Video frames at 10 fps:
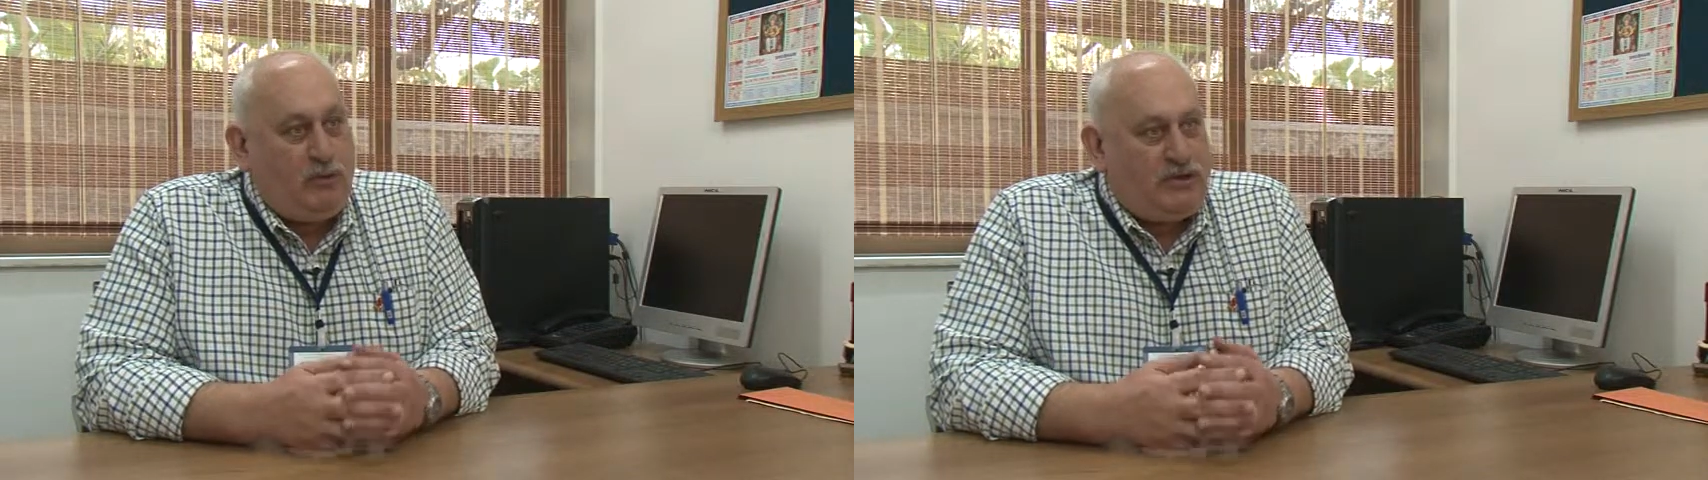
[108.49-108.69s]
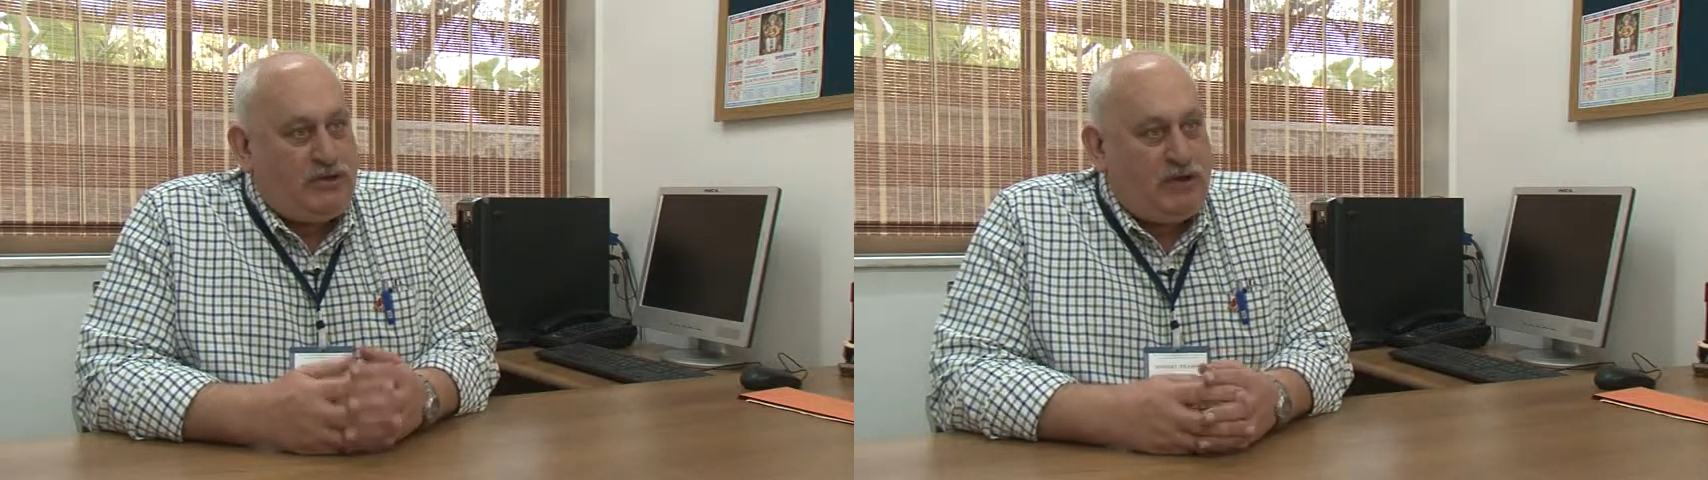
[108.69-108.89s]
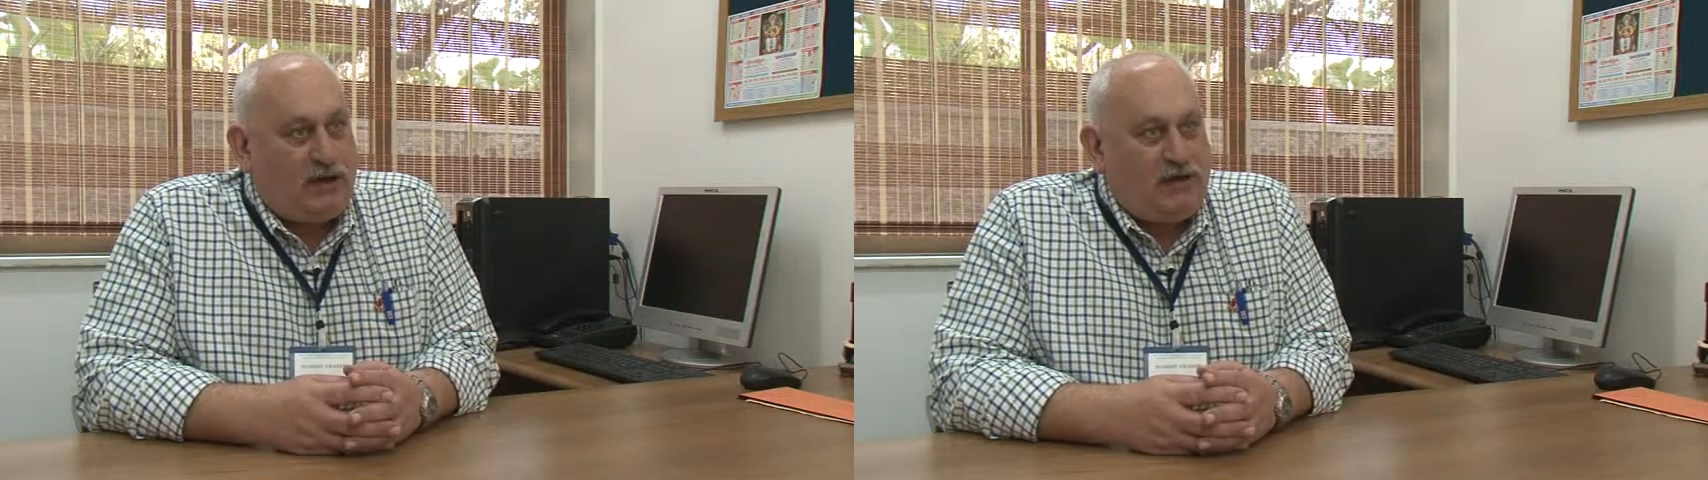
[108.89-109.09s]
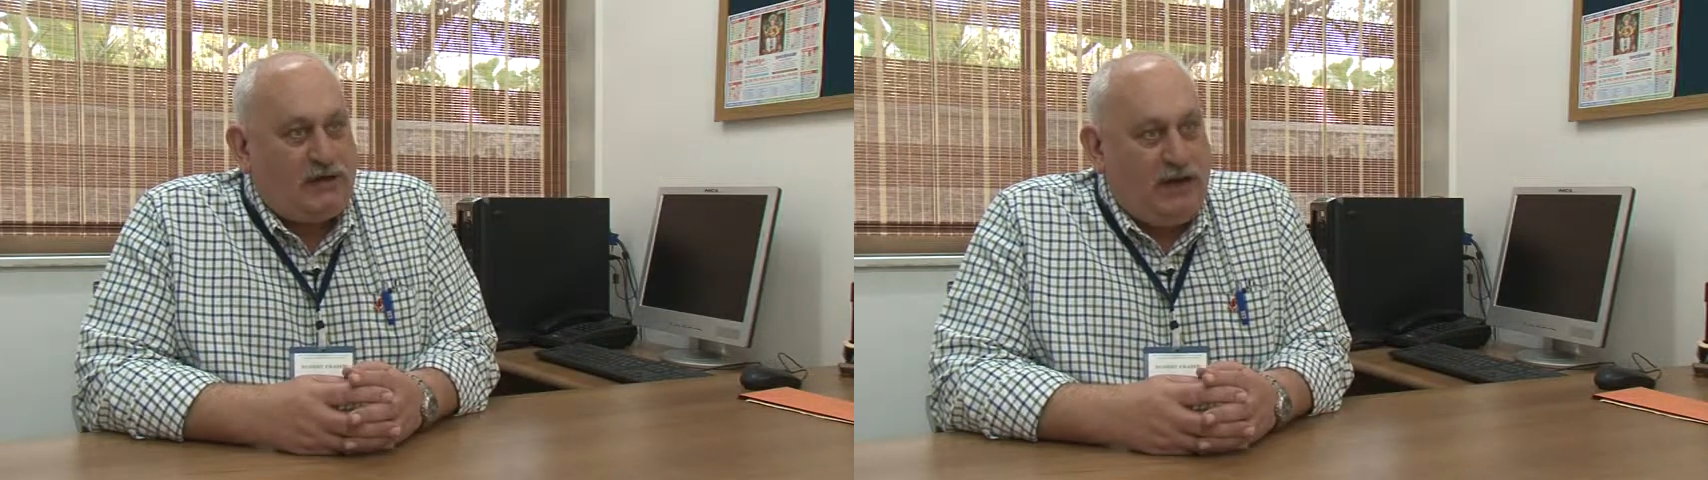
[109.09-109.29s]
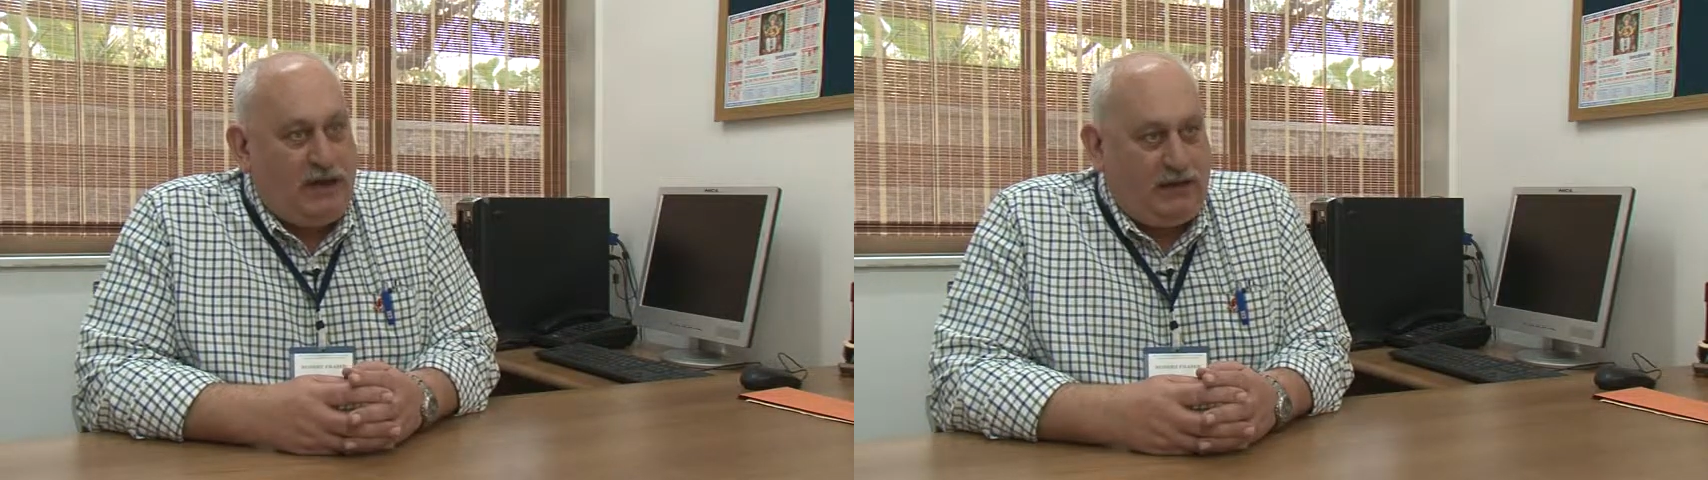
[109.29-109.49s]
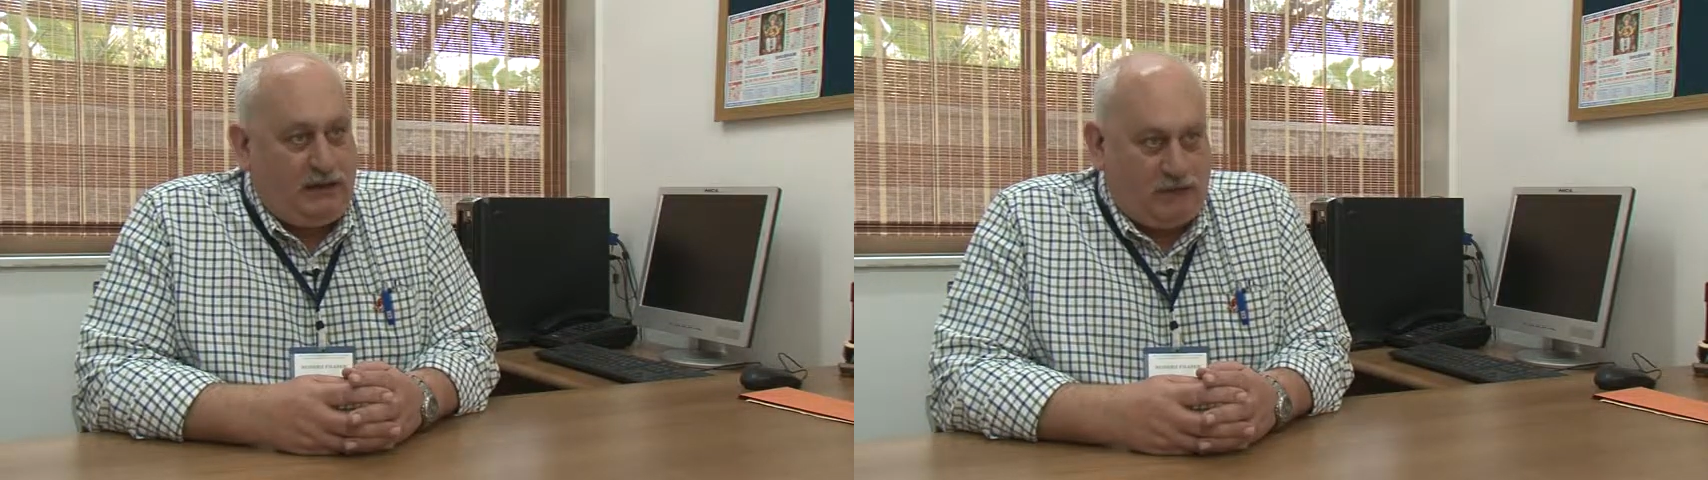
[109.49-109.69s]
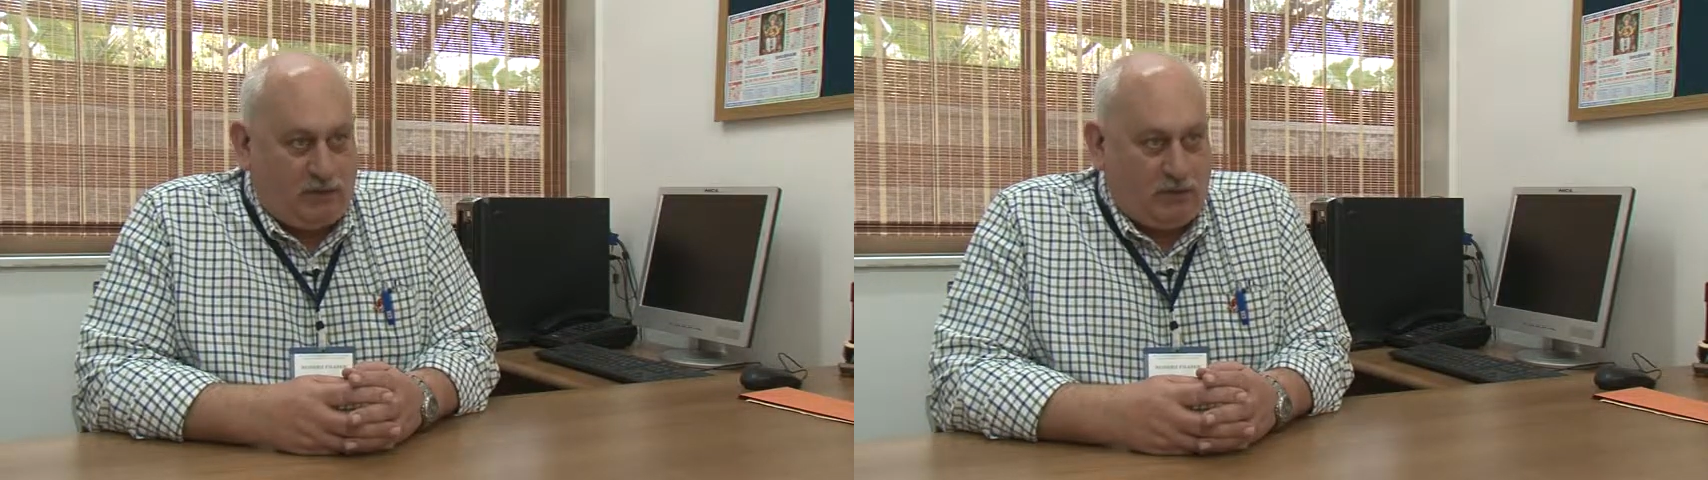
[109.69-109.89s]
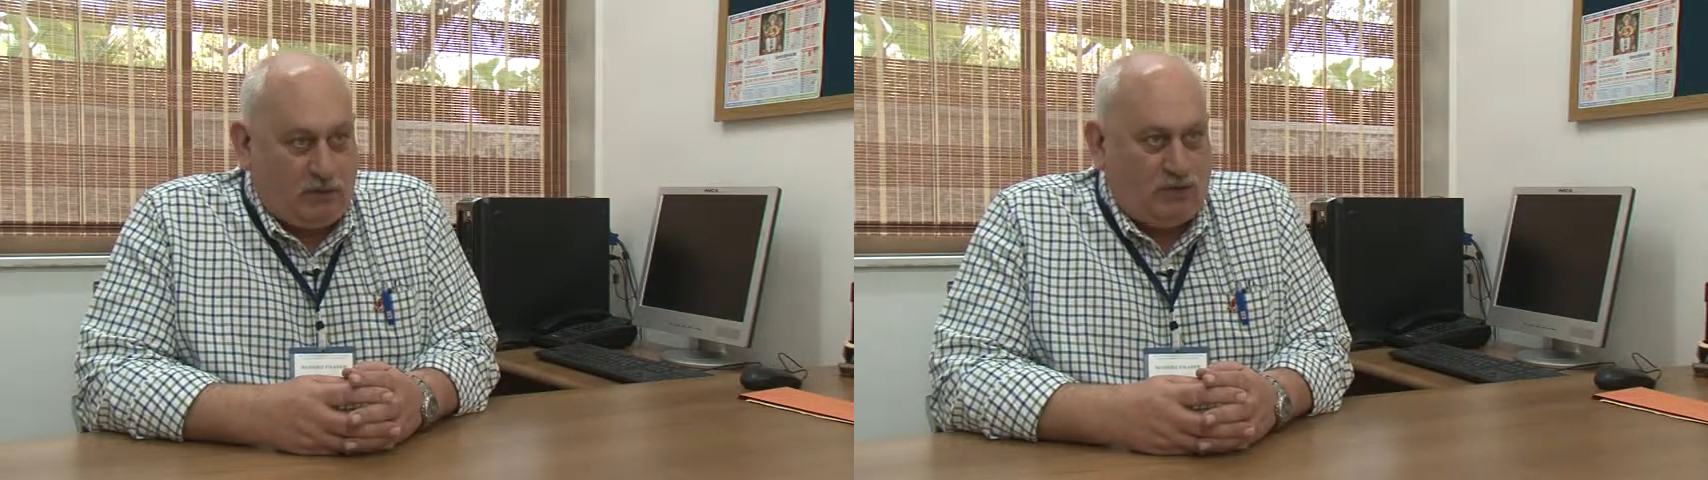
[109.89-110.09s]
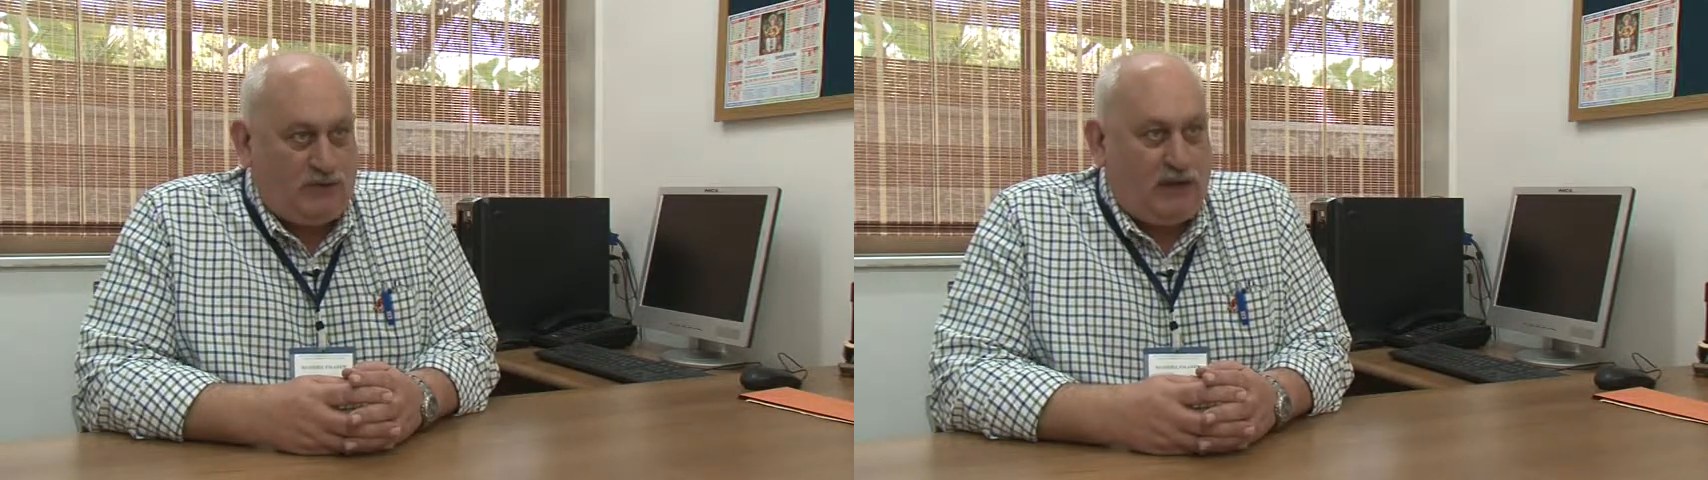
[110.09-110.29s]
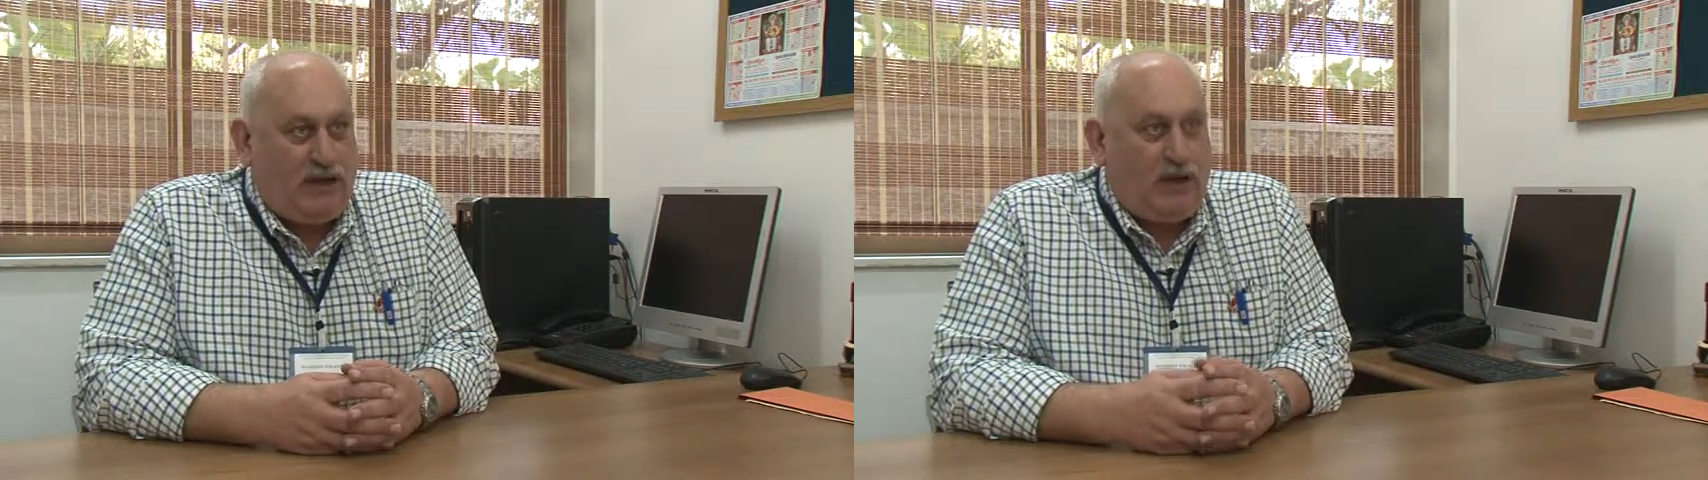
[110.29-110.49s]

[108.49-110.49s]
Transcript: wish to undertake this course